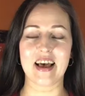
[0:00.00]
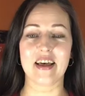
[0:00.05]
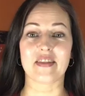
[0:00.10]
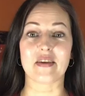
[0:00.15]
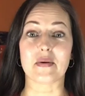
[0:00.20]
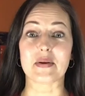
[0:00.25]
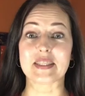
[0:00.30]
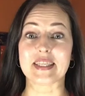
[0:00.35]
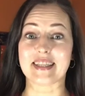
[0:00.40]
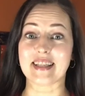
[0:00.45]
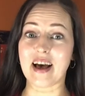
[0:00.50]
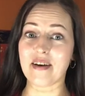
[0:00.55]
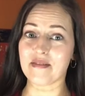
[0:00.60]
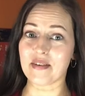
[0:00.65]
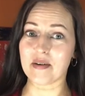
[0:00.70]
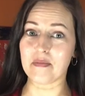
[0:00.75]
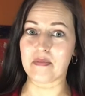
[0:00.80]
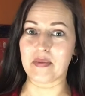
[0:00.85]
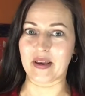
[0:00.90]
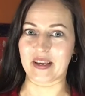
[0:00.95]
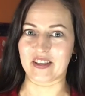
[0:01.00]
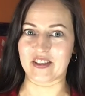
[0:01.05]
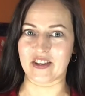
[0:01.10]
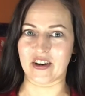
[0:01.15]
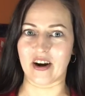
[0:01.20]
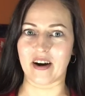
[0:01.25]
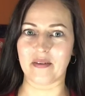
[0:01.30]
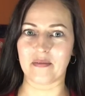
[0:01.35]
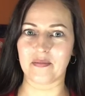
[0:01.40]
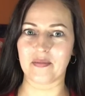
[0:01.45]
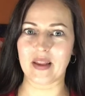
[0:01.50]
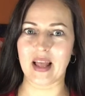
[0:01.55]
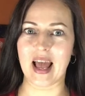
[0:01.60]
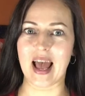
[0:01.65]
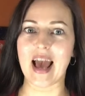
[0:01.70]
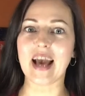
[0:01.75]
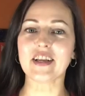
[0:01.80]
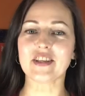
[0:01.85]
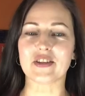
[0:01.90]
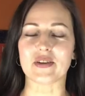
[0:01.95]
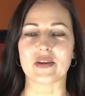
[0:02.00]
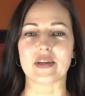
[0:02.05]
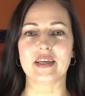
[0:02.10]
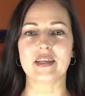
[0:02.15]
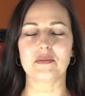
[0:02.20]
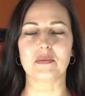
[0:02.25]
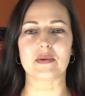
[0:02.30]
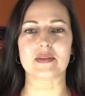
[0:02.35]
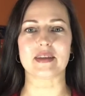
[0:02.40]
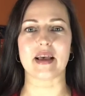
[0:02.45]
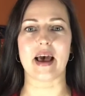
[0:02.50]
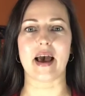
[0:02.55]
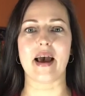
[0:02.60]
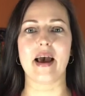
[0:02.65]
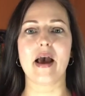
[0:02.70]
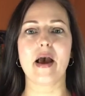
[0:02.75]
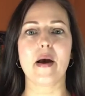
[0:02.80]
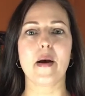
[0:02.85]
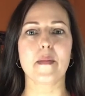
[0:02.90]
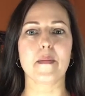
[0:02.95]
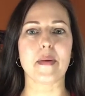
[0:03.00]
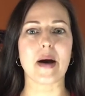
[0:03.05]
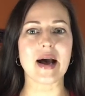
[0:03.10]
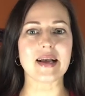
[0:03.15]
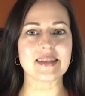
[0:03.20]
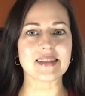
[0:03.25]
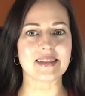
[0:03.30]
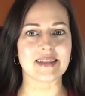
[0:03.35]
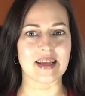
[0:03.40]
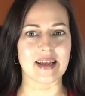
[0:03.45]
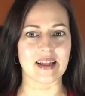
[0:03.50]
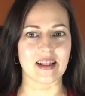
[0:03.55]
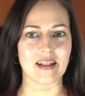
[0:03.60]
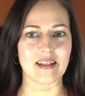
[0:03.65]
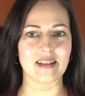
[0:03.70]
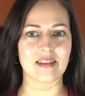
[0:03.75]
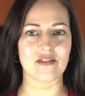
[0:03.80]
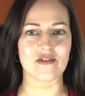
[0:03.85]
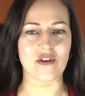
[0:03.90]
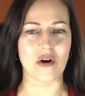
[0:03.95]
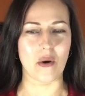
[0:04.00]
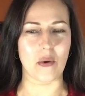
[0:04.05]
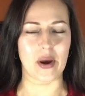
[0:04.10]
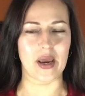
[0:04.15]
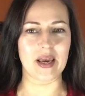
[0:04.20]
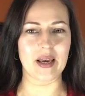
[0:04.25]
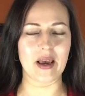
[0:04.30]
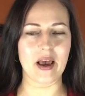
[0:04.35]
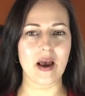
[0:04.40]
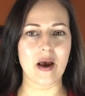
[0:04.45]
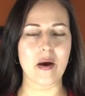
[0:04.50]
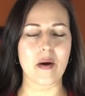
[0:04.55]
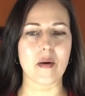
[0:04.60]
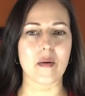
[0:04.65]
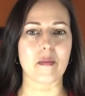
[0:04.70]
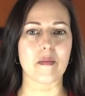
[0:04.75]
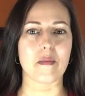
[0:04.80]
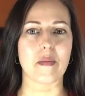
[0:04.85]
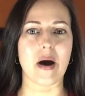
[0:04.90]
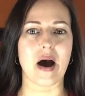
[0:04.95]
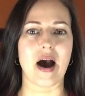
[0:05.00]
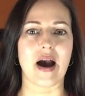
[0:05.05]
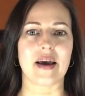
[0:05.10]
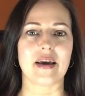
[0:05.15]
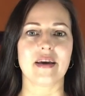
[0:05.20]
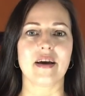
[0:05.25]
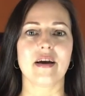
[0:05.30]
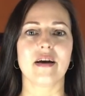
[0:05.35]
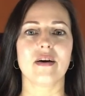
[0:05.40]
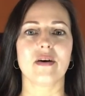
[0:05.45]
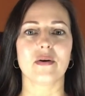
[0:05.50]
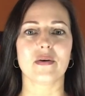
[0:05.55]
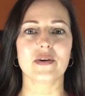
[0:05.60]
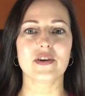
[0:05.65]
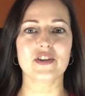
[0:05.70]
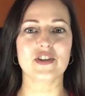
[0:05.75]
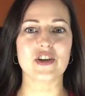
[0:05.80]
there was another picture. Actually, it was a pastel drawing by Henri